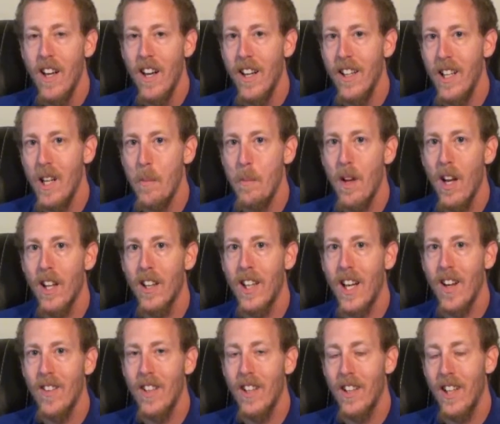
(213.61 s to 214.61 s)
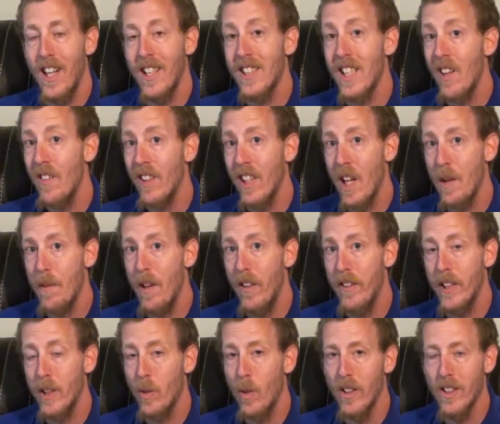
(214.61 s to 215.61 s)
and NBA Live the last time it came out
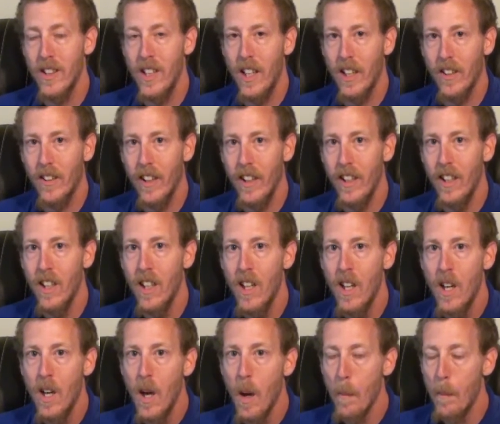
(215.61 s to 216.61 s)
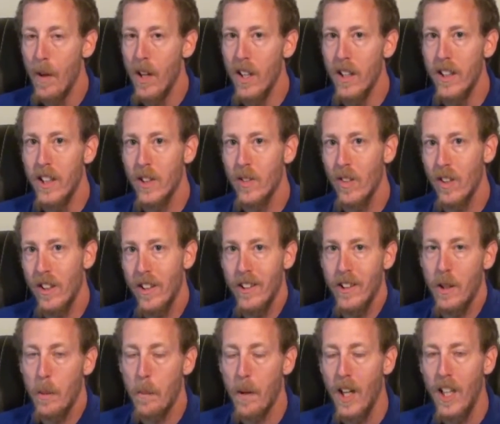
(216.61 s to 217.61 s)
just wasn't that great. But this one could
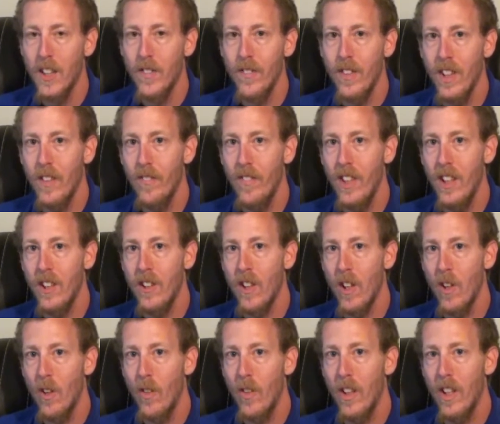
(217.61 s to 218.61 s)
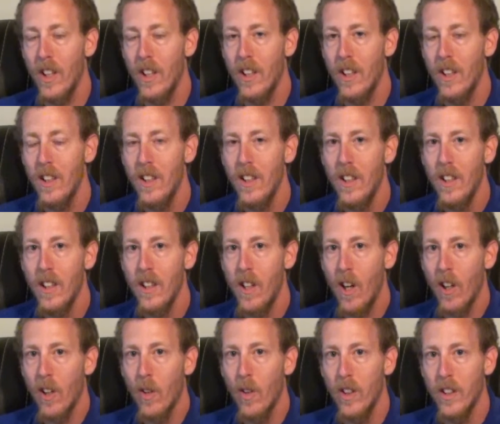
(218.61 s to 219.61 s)
surprise me and be a total
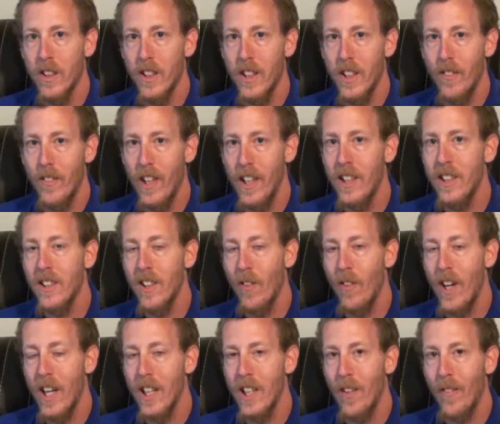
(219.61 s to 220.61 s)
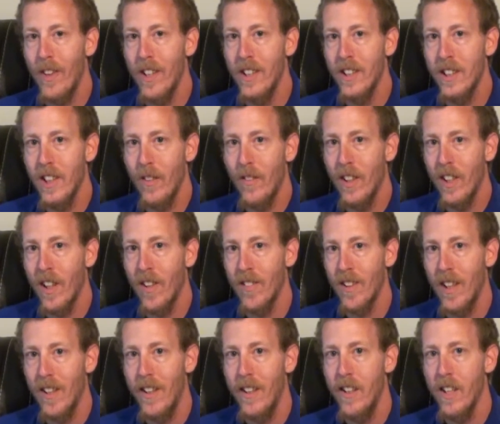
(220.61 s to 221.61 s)
dark horse in the race. So we'll have to wait and see when it comes
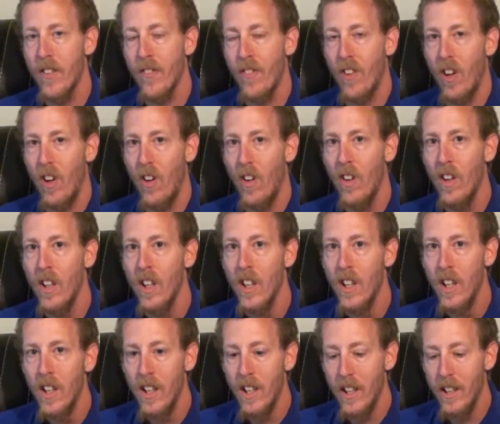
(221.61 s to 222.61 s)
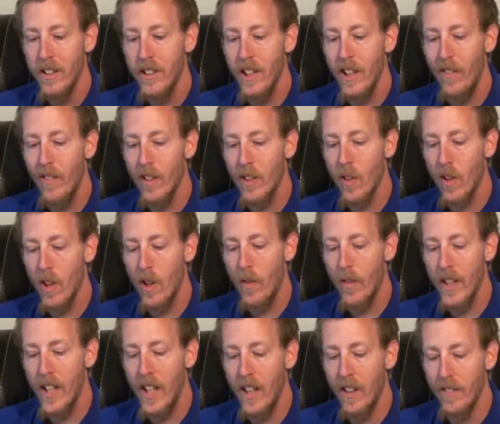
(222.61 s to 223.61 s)
out later this fall and see what's going on
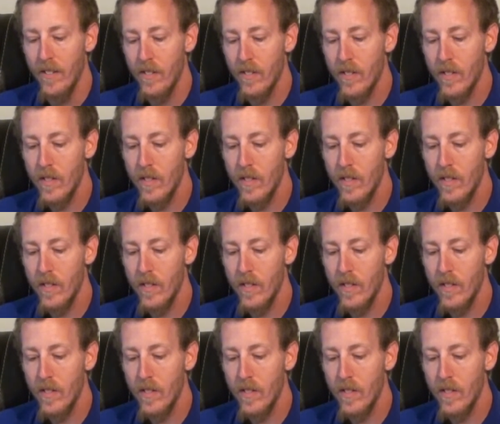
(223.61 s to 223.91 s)
with that.